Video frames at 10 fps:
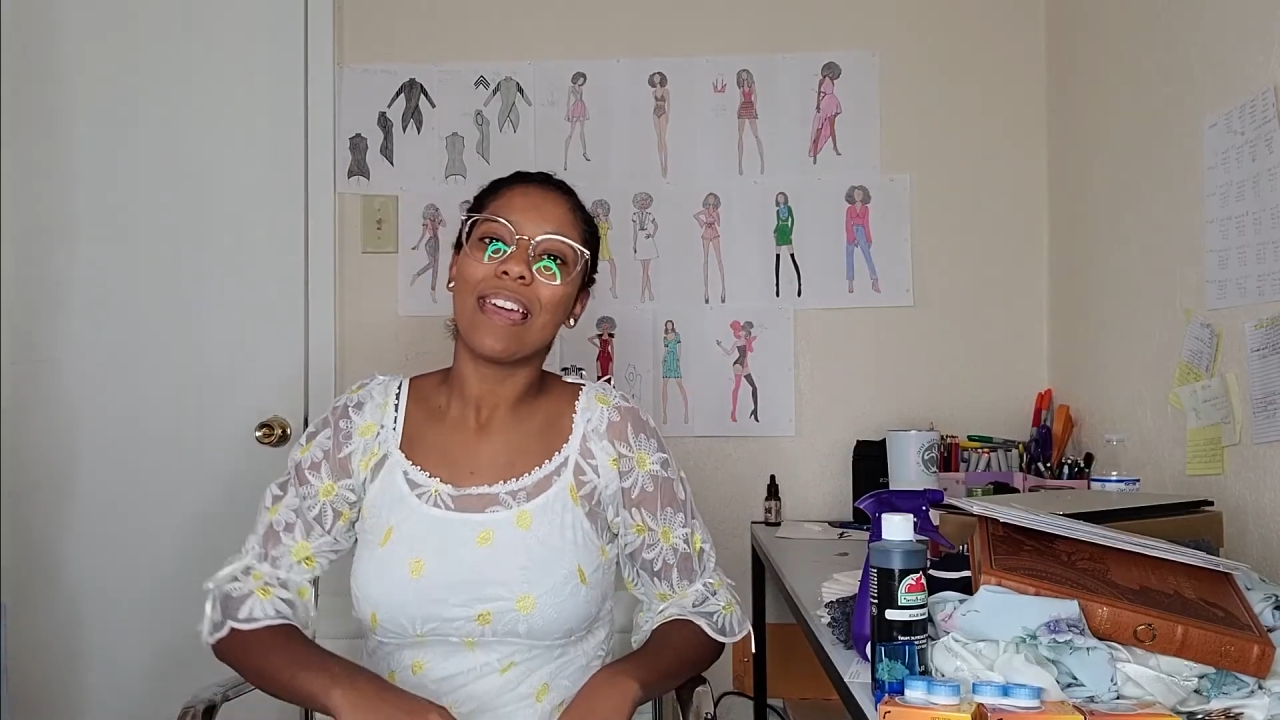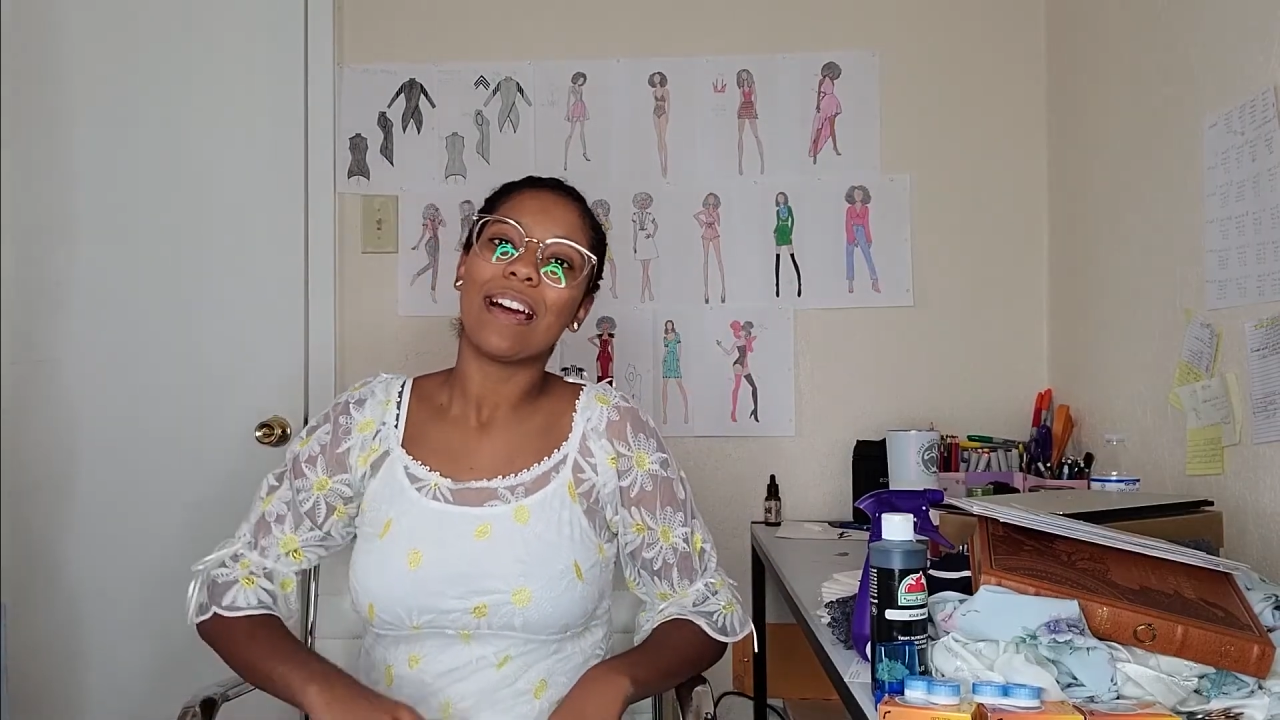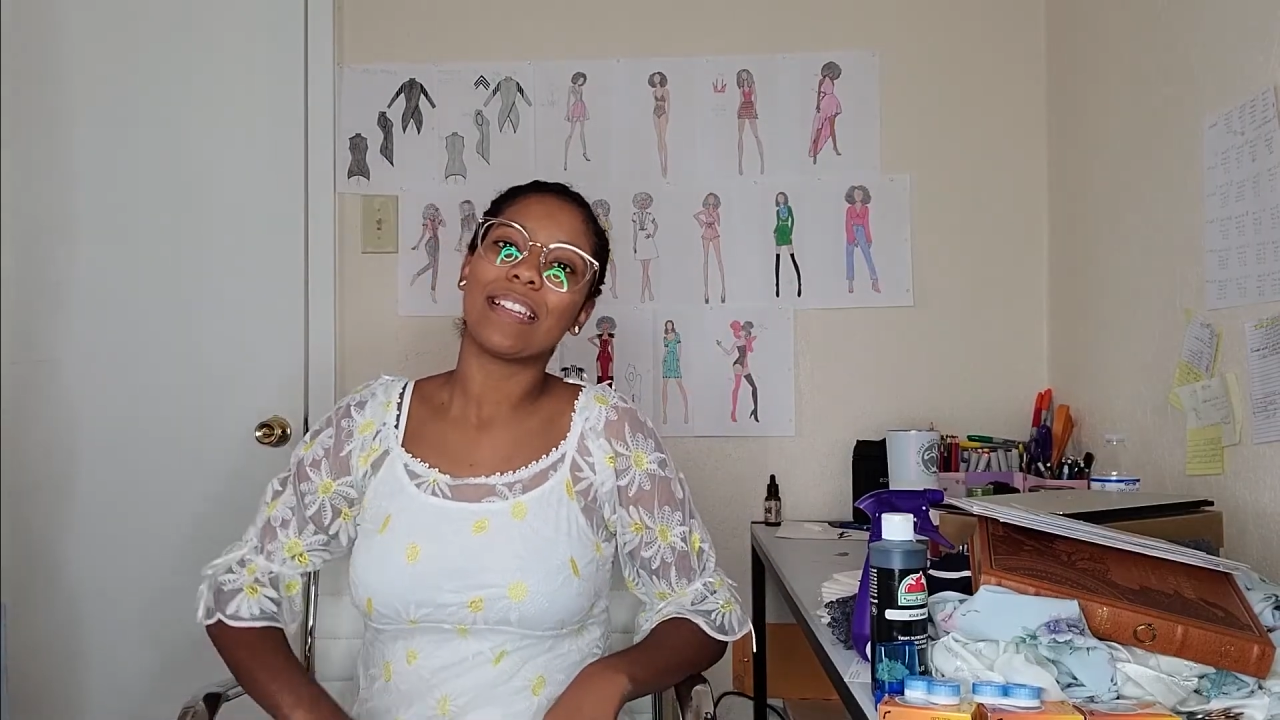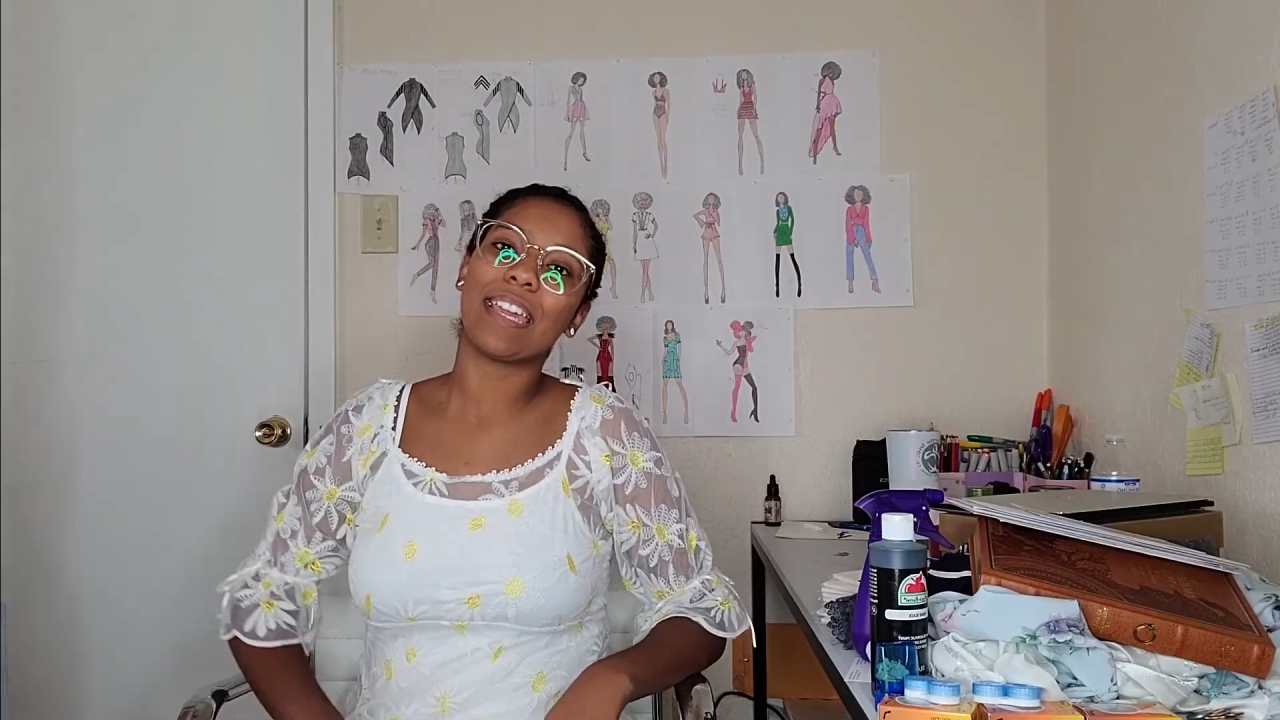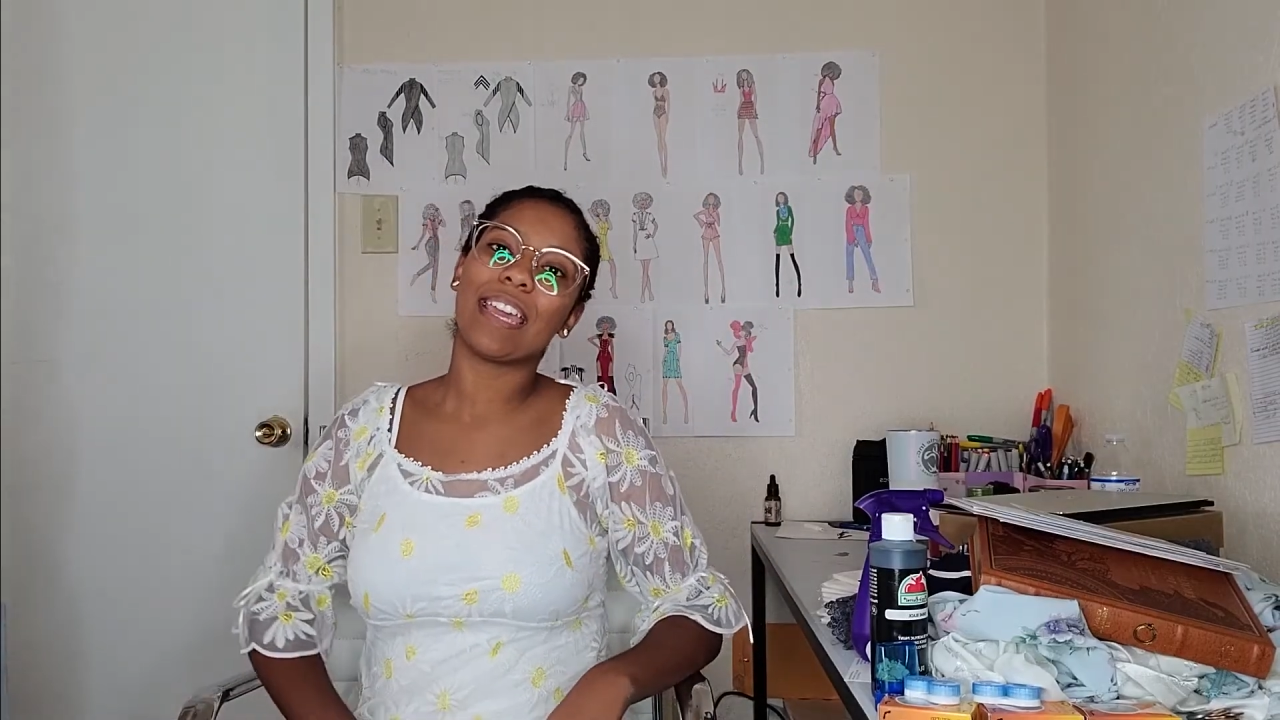
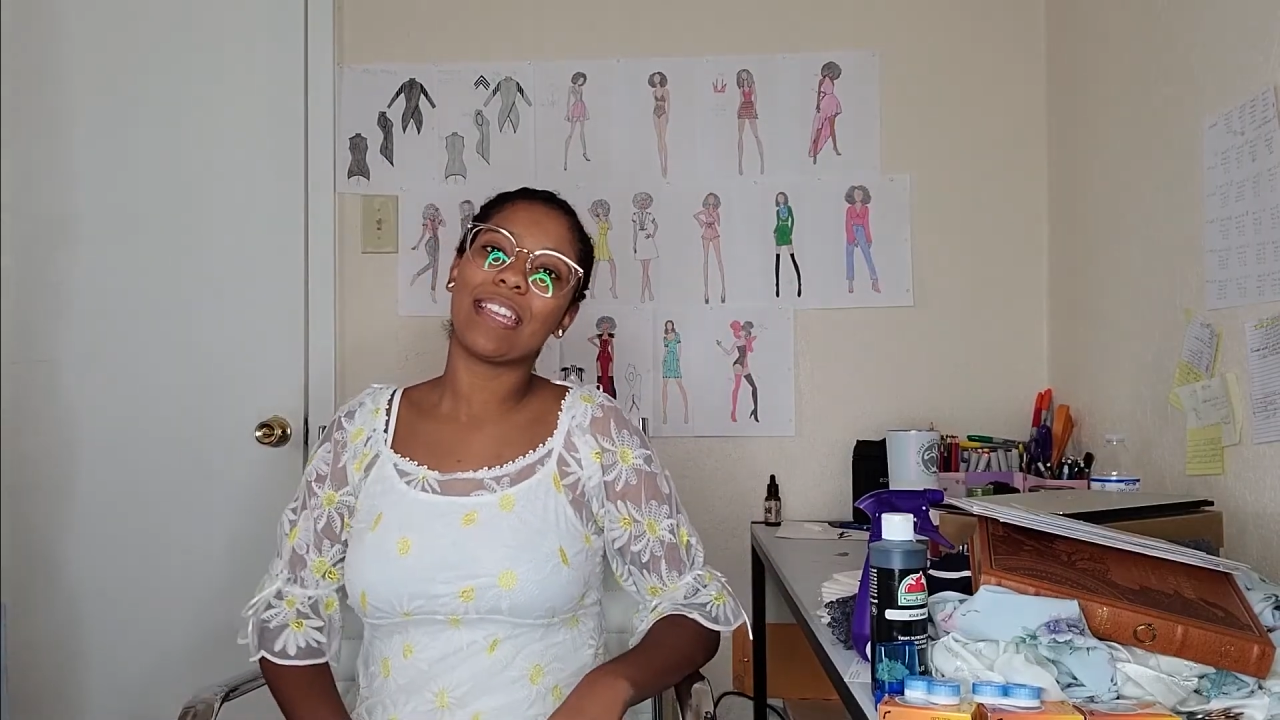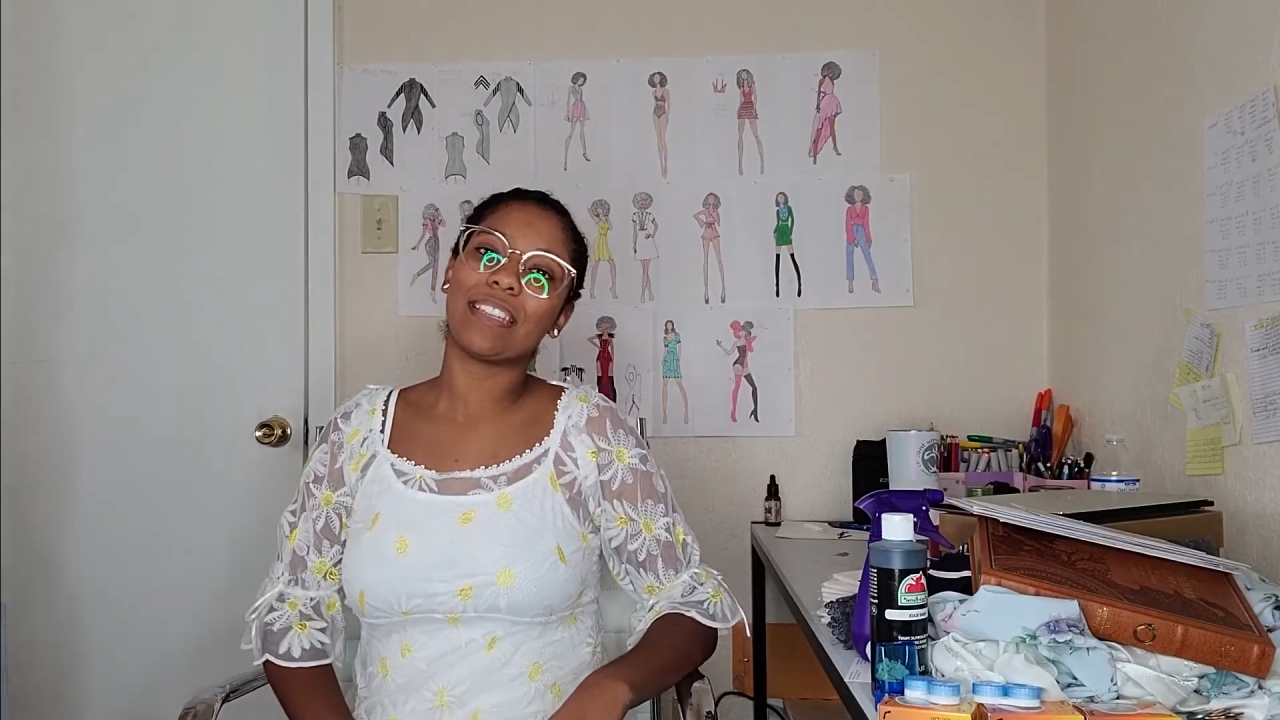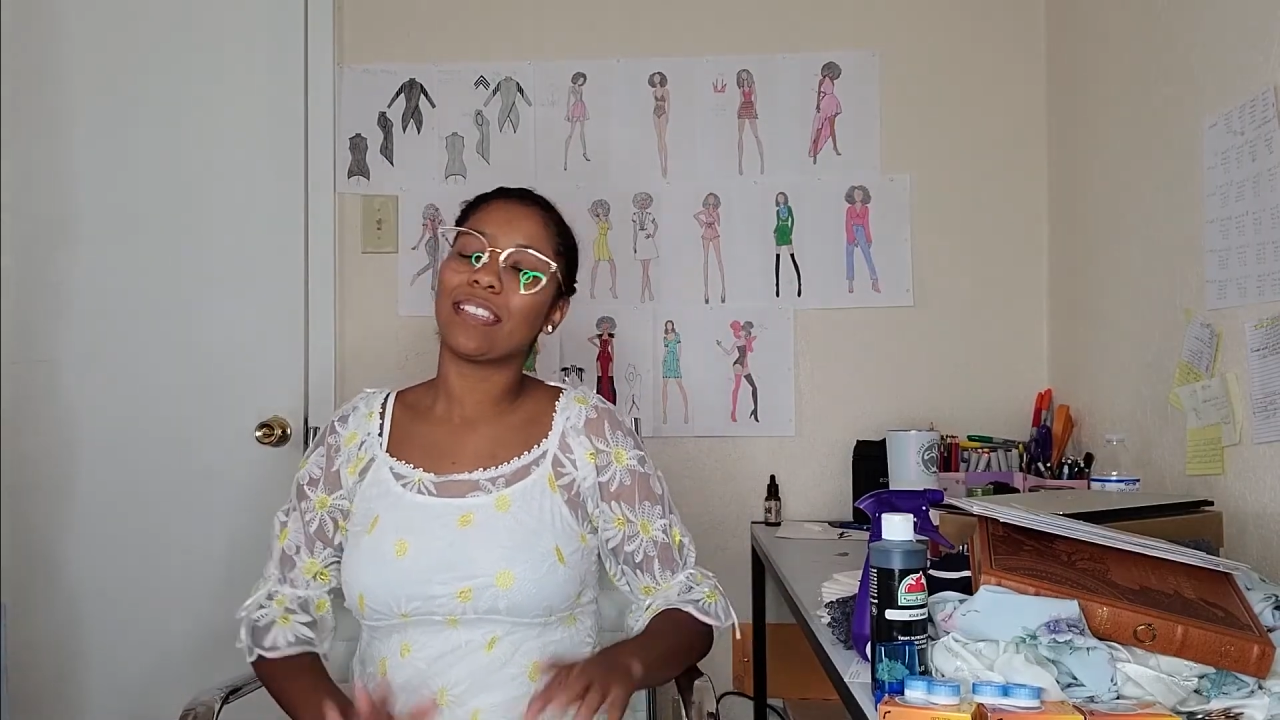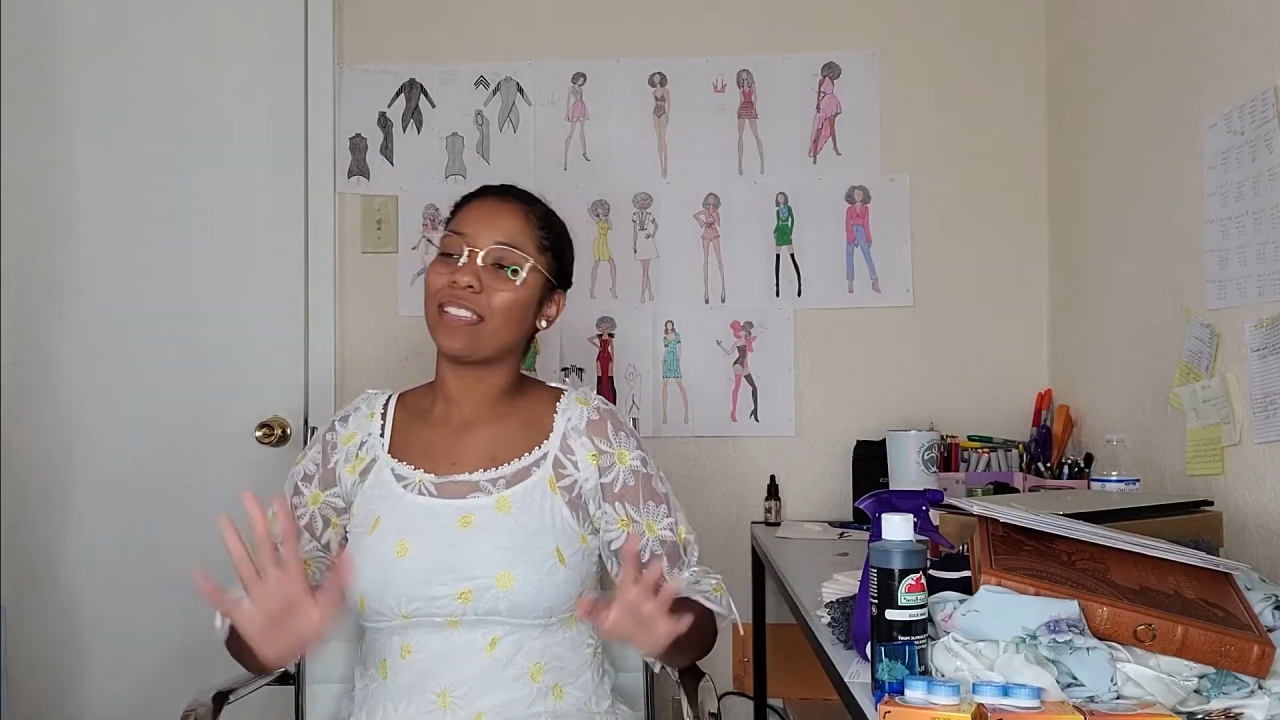Again,